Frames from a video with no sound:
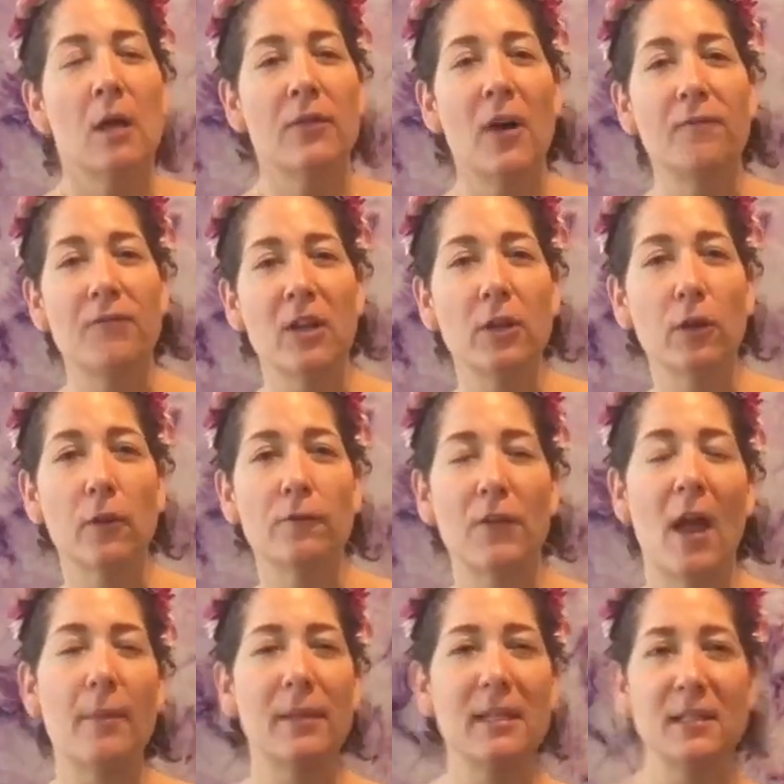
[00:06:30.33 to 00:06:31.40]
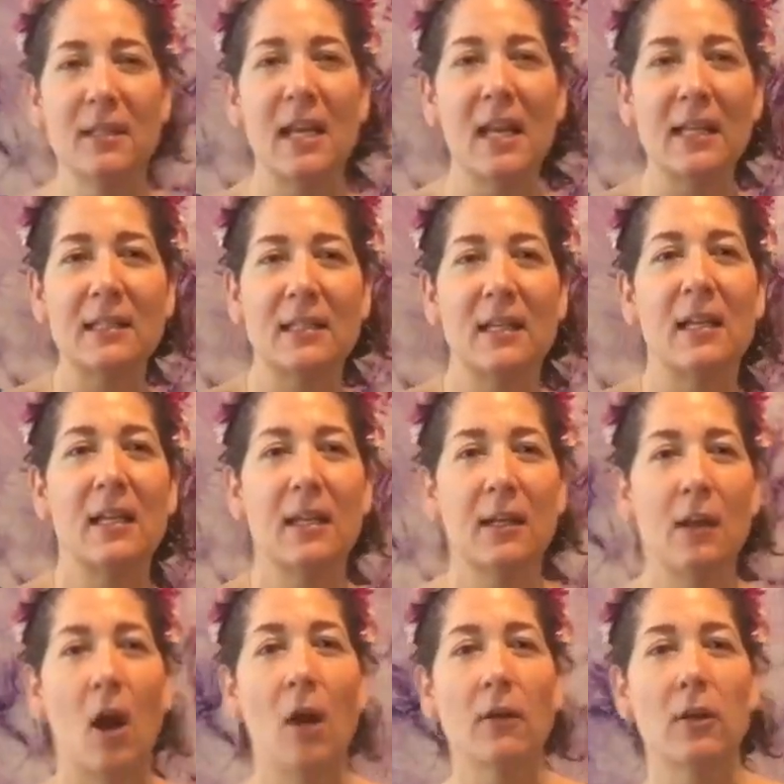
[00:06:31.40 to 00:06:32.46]
The finger family's
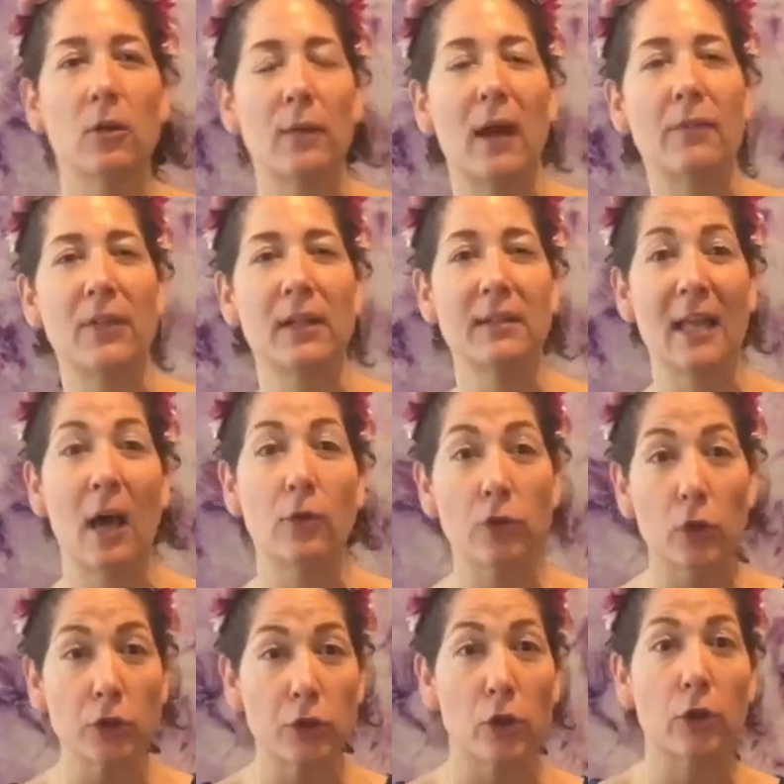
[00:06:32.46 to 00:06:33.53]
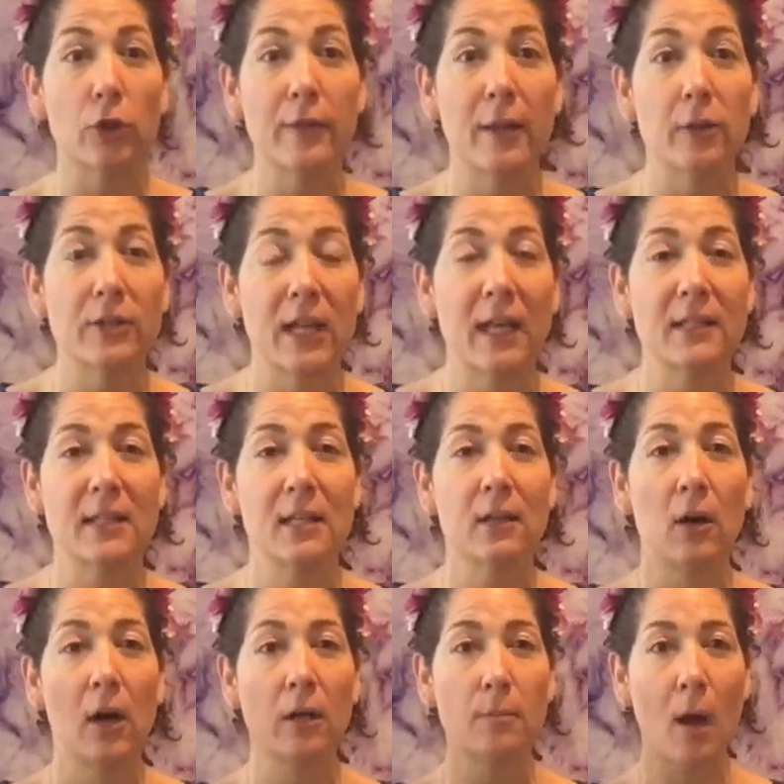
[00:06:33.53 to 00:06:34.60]
dancing all around the town. Your turn, they're
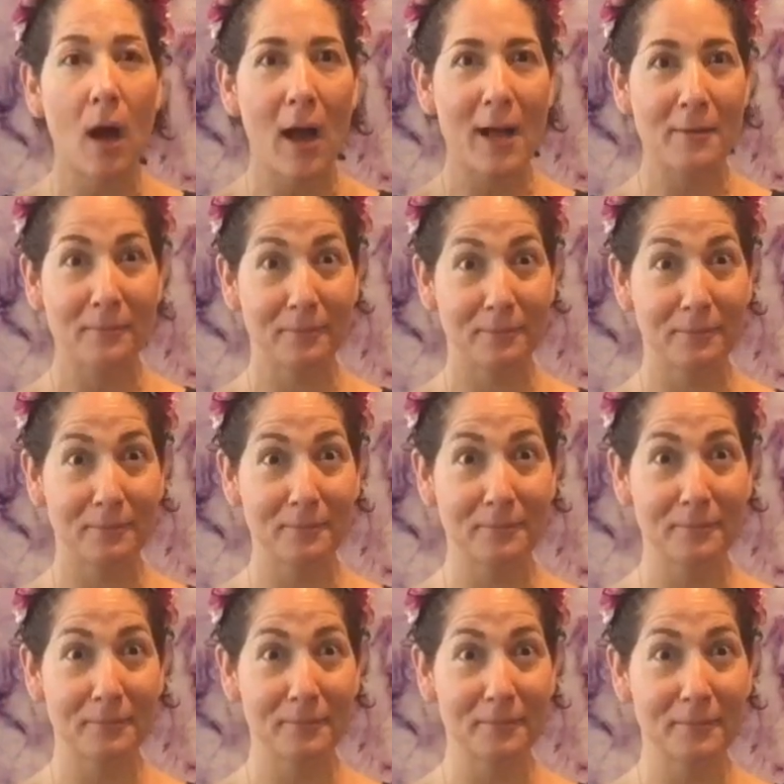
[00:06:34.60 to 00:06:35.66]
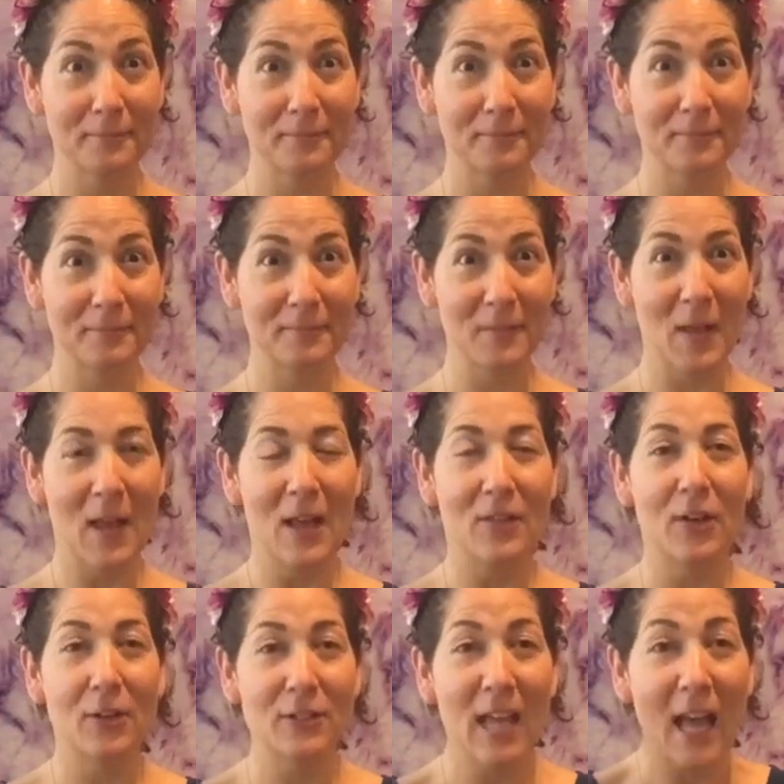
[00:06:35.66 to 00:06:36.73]
dancing on my.
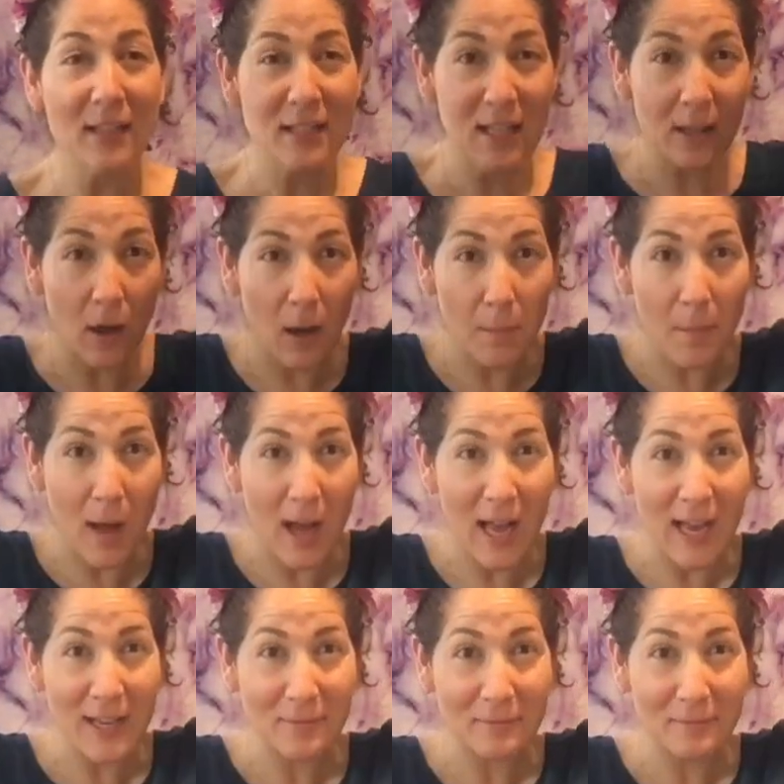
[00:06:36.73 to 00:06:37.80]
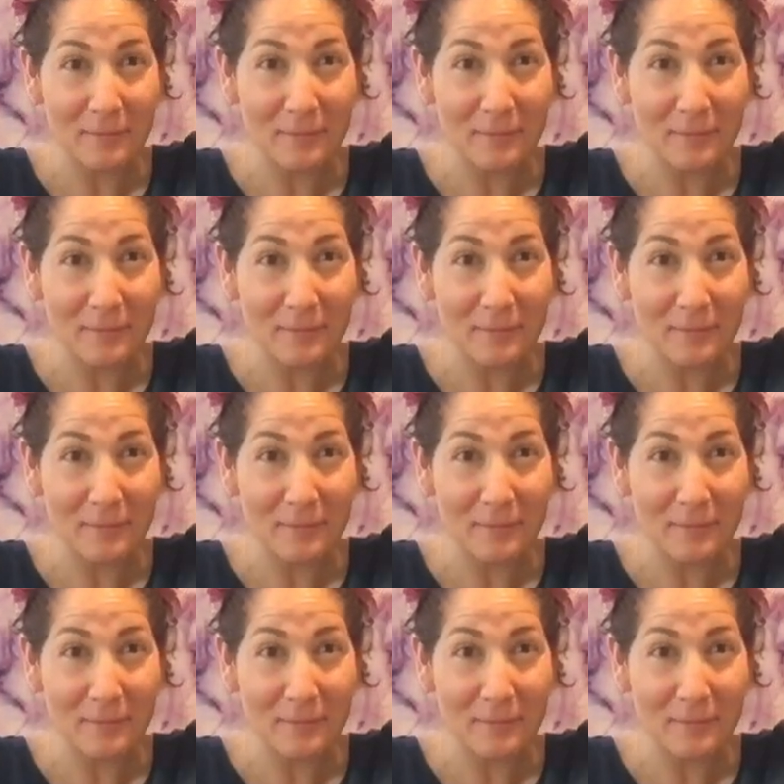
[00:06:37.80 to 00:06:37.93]
They're dancing on my.